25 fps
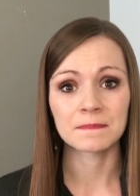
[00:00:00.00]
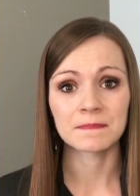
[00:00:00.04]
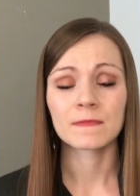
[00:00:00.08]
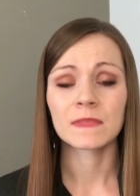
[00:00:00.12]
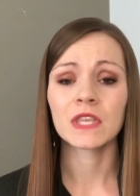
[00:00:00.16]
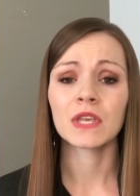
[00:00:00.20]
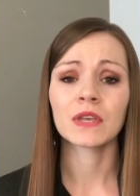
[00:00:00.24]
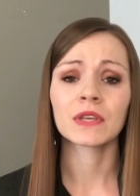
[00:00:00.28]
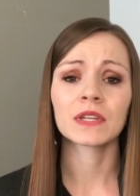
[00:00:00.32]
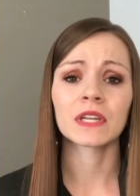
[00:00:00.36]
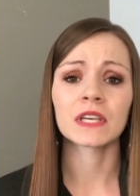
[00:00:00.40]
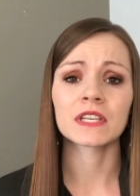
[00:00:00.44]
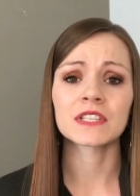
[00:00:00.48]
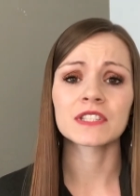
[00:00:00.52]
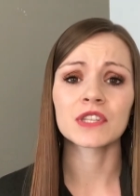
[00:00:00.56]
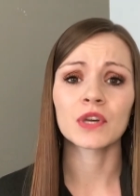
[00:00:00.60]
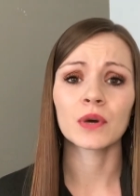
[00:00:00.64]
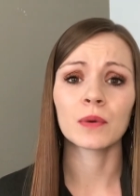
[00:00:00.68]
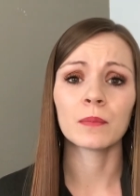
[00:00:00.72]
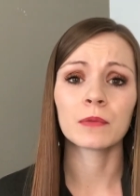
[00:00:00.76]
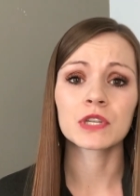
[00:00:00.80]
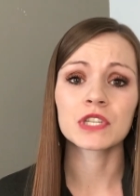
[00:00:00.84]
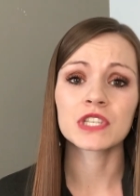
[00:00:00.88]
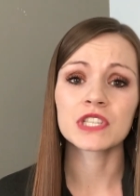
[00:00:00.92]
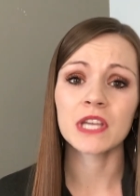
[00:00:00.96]
You can also
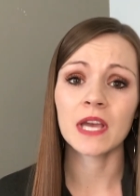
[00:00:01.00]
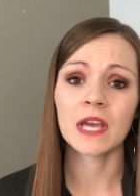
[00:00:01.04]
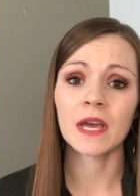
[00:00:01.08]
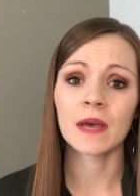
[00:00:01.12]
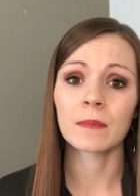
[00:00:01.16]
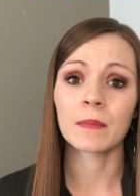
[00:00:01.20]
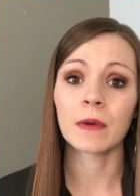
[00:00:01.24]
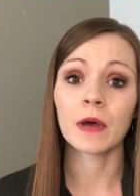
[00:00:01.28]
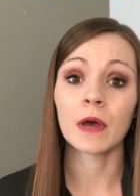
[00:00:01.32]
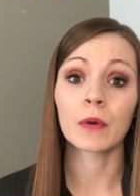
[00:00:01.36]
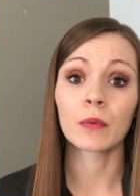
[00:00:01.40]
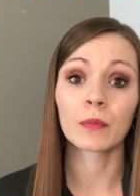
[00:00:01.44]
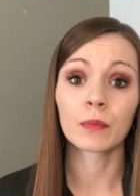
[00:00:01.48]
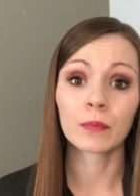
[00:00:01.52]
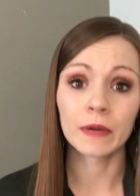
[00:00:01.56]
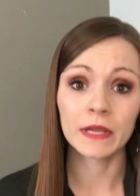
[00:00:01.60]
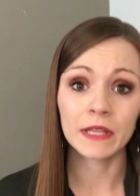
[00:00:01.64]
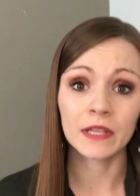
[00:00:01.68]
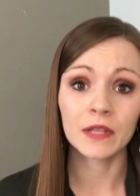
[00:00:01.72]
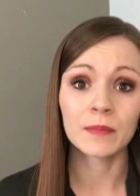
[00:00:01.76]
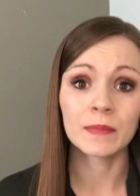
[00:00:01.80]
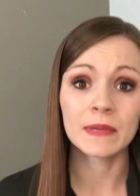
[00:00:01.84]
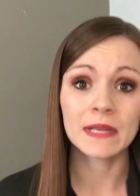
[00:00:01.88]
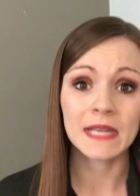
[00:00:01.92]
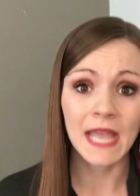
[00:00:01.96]
mush up a
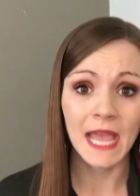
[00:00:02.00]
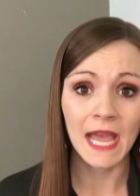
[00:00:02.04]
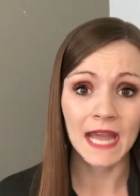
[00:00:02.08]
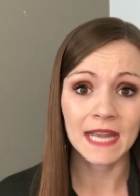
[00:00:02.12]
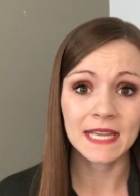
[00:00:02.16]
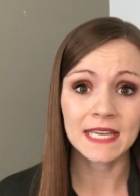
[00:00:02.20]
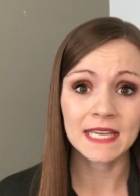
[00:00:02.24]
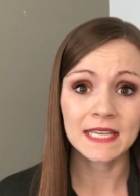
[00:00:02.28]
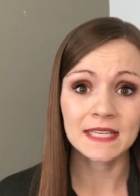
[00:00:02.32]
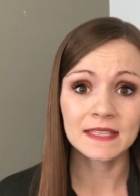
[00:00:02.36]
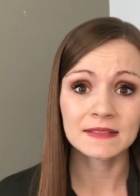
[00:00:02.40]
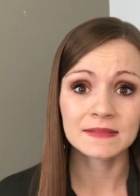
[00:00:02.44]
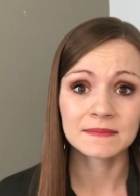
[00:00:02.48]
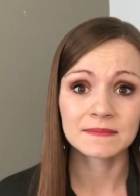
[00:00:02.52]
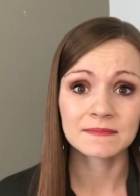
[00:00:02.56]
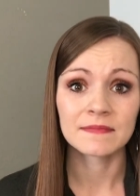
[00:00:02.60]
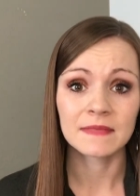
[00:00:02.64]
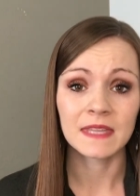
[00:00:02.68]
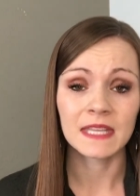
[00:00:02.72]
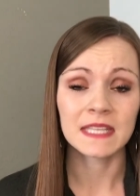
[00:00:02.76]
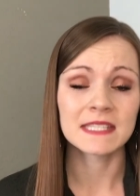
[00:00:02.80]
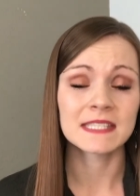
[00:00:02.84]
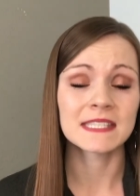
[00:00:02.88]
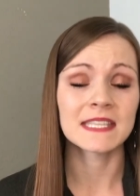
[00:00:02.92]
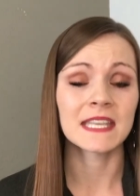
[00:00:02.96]
real banana
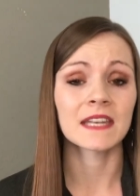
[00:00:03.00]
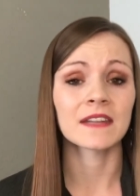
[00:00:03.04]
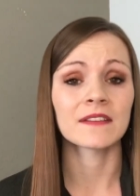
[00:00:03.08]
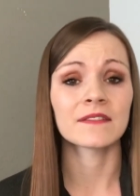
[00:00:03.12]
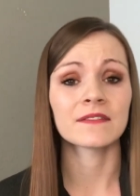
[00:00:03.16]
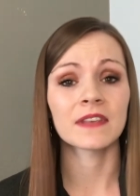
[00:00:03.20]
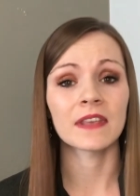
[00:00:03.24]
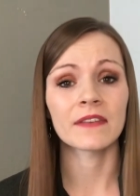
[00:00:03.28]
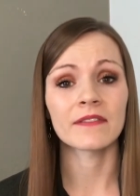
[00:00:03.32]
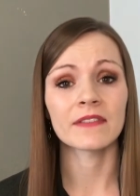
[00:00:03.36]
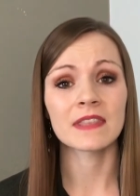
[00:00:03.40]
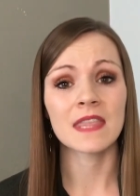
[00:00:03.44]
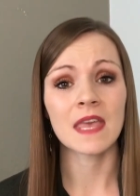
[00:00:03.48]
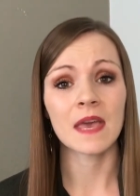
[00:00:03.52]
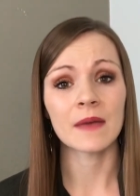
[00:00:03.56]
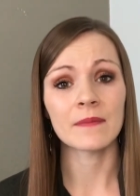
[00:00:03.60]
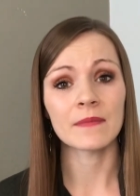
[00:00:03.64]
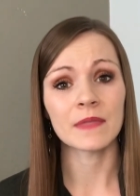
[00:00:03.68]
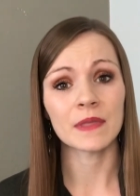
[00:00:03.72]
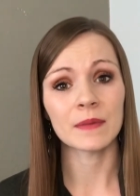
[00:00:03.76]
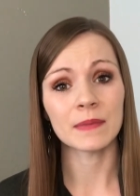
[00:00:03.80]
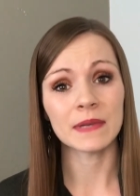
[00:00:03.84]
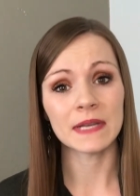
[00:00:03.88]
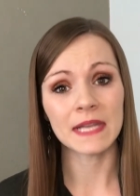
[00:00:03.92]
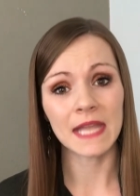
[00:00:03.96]
instead of giving them
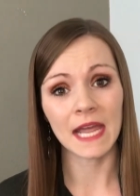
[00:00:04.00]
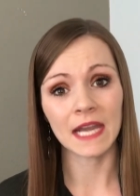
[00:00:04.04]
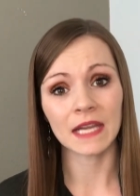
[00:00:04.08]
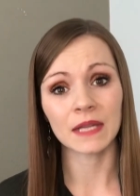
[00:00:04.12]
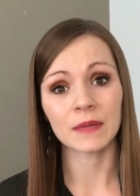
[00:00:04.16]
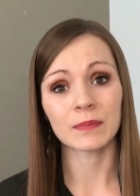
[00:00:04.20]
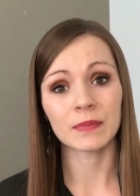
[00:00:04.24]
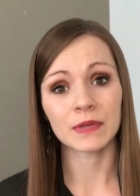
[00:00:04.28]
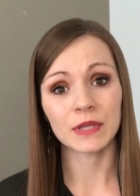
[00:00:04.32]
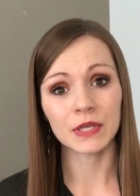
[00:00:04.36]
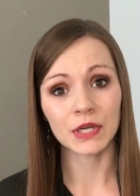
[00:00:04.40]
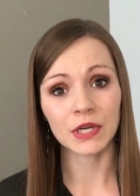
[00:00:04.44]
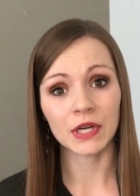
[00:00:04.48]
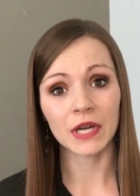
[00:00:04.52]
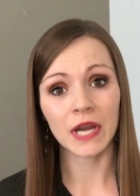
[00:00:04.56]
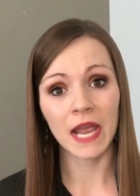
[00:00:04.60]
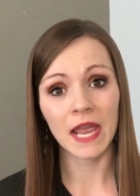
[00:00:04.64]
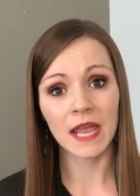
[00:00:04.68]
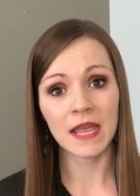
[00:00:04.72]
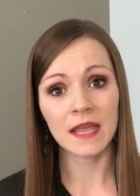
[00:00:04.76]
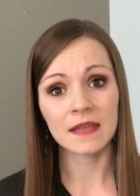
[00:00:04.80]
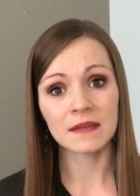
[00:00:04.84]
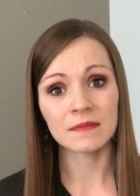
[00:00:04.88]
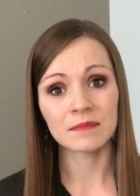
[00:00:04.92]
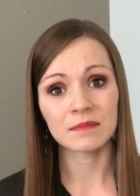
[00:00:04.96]
the banana
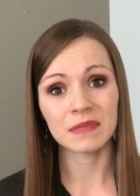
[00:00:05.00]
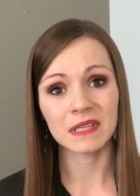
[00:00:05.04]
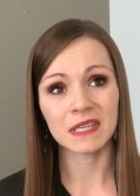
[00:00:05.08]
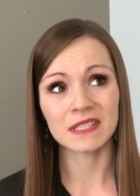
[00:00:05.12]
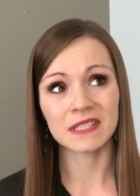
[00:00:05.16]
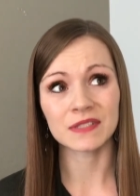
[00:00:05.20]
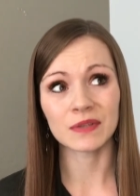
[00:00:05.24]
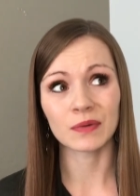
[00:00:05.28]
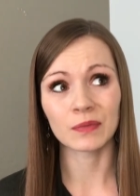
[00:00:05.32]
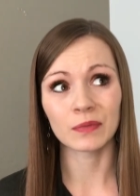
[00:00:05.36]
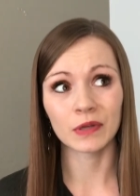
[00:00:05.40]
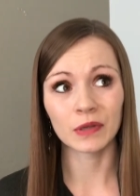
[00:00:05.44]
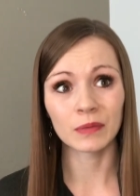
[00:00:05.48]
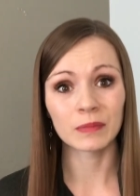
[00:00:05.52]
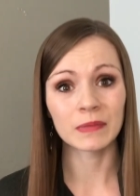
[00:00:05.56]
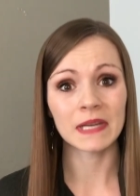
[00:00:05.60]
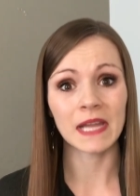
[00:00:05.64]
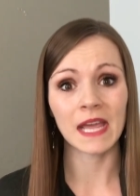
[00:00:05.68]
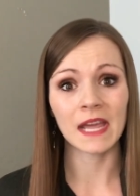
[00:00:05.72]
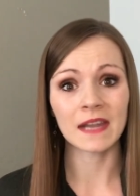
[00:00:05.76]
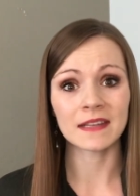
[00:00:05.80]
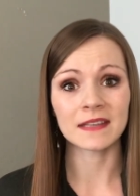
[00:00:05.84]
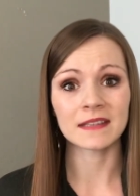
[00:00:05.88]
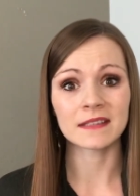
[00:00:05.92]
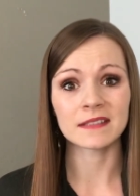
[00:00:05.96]
puree, because a real
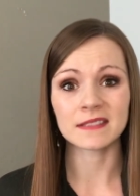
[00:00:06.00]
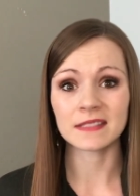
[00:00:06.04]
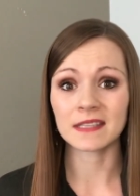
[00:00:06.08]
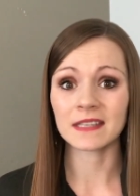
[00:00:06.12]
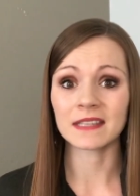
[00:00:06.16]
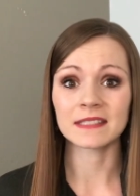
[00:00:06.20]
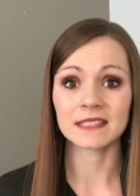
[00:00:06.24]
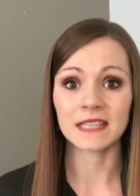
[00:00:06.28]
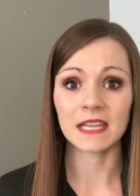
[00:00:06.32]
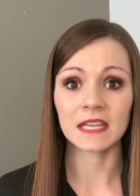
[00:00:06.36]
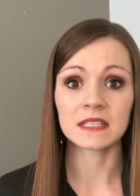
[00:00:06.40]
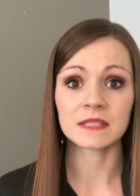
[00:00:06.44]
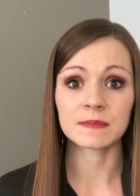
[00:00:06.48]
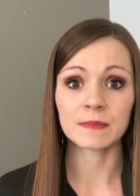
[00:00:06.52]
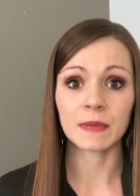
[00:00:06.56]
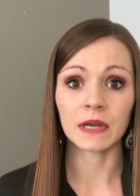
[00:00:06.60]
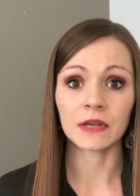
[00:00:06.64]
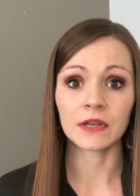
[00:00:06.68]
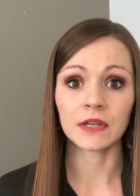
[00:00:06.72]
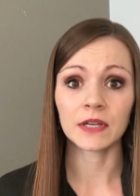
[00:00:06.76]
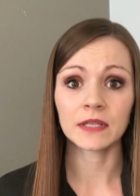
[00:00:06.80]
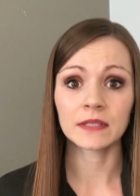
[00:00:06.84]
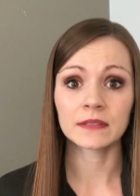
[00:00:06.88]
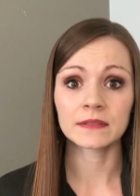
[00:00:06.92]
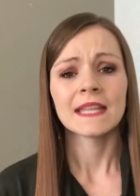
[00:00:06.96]
banana is going to taste
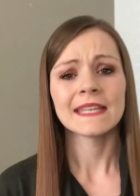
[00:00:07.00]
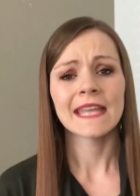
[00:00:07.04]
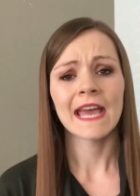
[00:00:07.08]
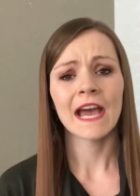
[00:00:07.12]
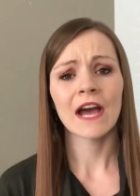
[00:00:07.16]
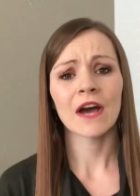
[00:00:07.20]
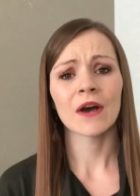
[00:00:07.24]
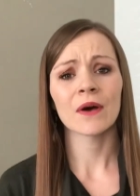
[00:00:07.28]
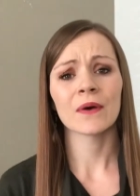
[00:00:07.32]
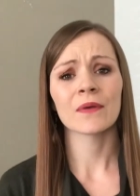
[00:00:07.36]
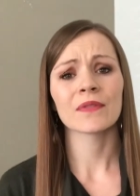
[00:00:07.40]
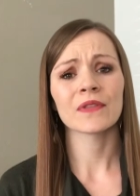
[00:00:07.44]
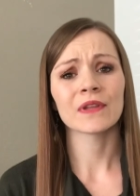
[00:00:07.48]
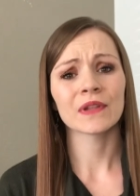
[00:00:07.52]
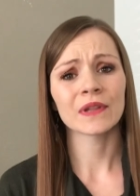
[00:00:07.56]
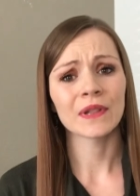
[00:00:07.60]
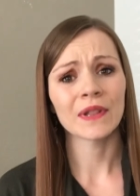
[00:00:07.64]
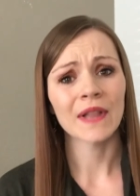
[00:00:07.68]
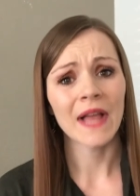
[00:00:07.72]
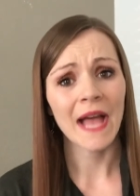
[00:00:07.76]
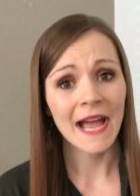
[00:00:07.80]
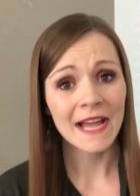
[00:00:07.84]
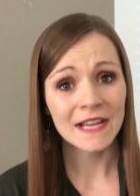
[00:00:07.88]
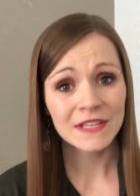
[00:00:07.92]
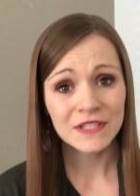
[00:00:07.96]
better. Now, the
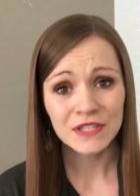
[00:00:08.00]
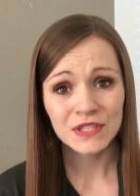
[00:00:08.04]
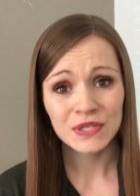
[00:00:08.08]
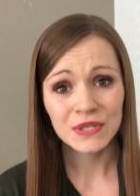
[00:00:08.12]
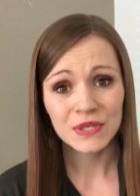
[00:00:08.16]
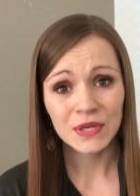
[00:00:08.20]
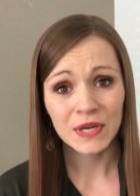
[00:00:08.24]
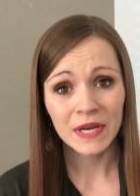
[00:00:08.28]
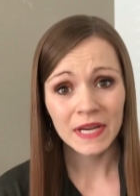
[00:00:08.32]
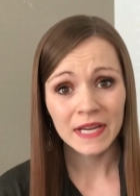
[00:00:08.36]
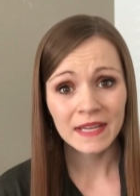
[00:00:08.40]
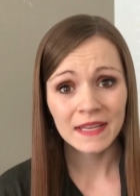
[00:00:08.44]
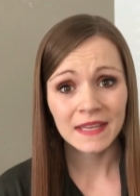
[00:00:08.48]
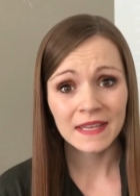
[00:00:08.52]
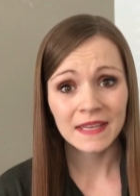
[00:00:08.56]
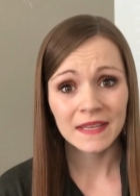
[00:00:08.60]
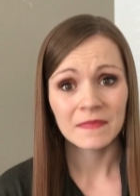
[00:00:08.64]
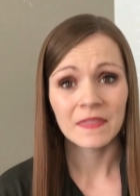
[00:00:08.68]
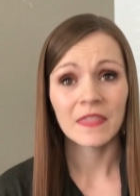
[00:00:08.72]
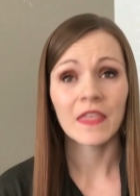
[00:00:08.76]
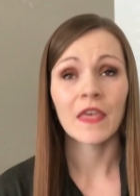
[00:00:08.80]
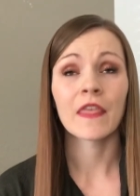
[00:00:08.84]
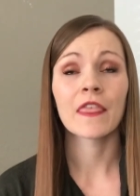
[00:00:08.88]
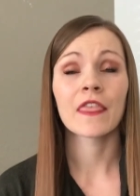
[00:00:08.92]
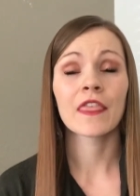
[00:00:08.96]
last trick,
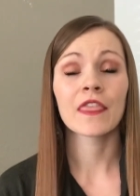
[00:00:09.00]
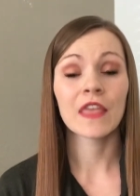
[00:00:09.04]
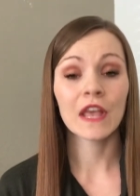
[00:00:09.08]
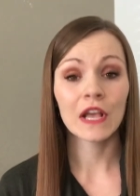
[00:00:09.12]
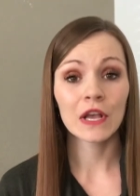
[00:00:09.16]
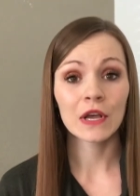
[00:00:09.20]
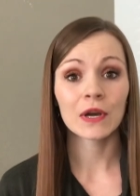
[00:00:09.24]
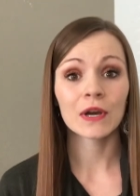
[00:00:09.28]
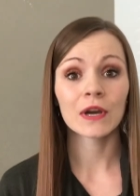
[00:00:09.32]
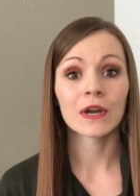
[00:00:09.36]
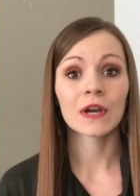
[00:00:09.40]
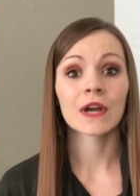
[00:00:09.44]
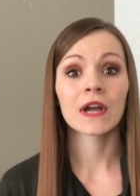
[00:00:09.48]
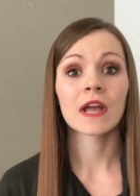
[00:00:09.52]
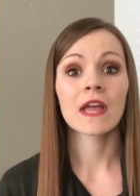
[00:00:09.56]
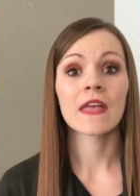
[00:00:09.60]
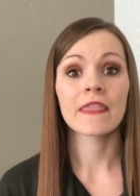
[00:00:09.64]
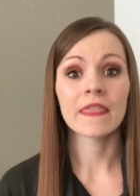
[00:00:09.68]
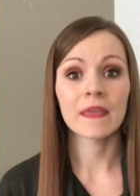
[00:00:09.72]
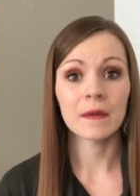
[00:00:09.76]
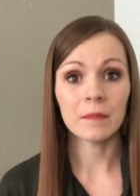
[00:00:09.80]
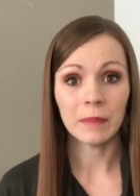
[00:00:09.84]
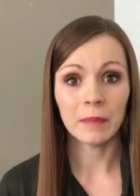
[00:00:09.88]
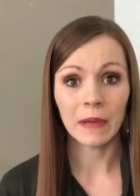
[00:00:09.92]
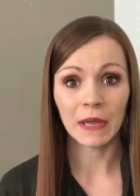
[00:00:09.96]
the thicker
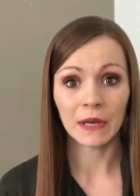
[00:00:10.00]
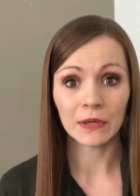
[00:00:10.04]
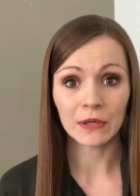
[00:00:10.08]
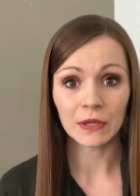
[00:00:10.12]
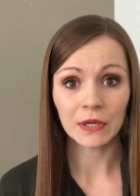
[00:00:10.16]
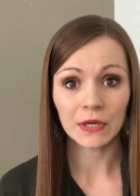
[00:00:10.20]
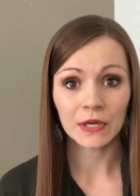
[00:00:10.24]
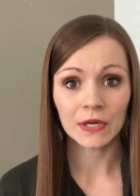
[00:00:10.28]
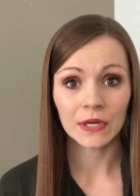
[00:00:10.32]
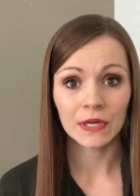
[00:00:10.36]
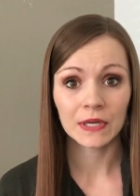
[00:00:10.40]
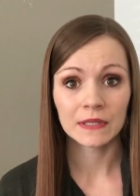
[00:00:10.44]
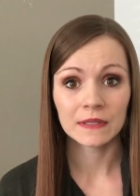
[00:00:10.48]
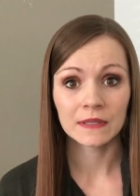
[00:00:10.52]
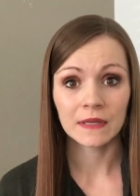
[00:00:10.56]
the better.